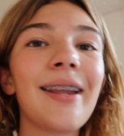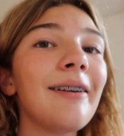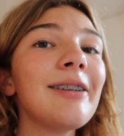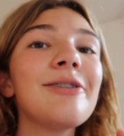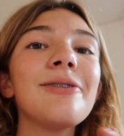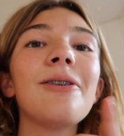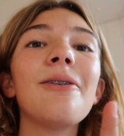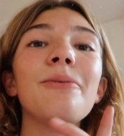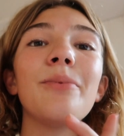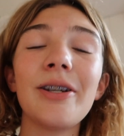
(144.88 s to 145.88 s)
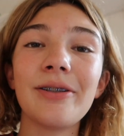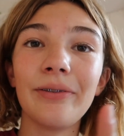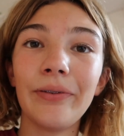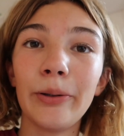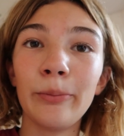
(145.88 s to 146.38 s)
Now that you know what
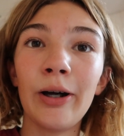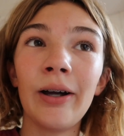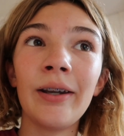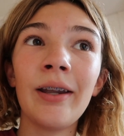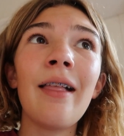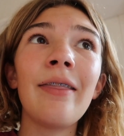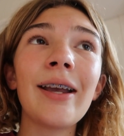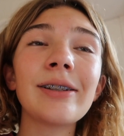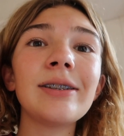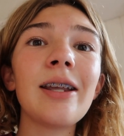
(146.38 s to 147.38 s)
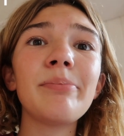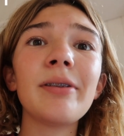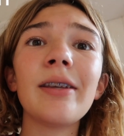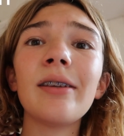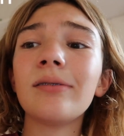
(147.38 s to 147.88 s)
to film on, next step
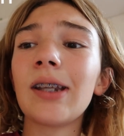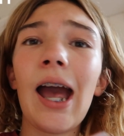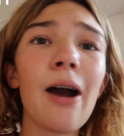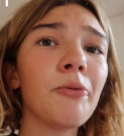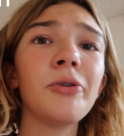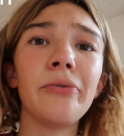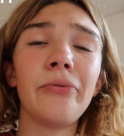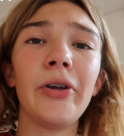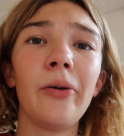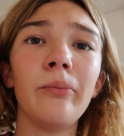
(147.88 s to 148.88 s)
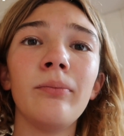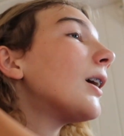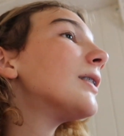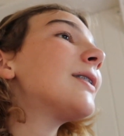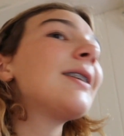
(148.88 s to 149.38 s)
is how to film.
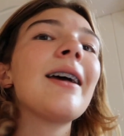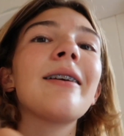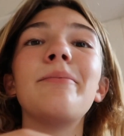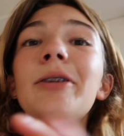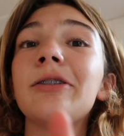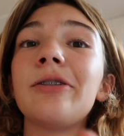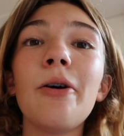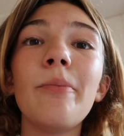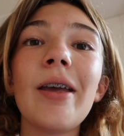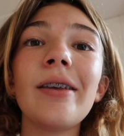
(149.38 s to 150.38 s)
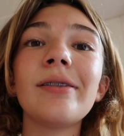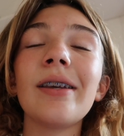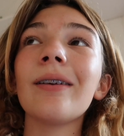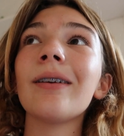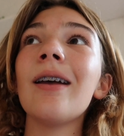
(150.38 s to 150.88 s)
Honestly, that can be so
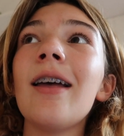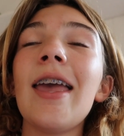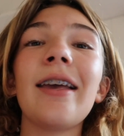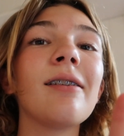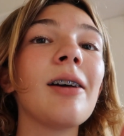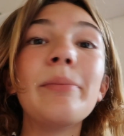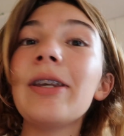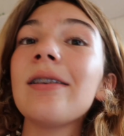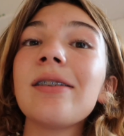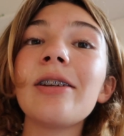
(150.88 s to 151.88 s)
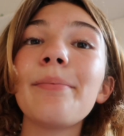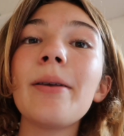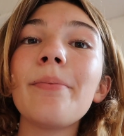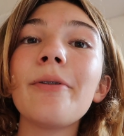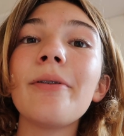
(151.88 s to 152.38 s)
basic it can come easy to
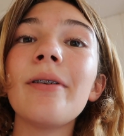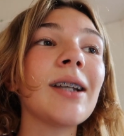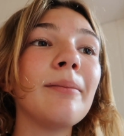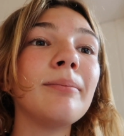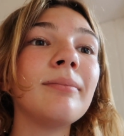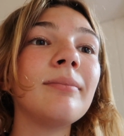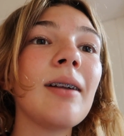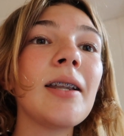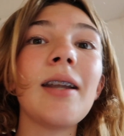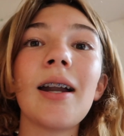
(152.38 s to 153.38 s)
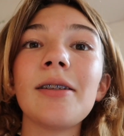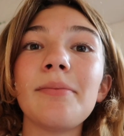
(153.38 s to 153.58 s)
people, some not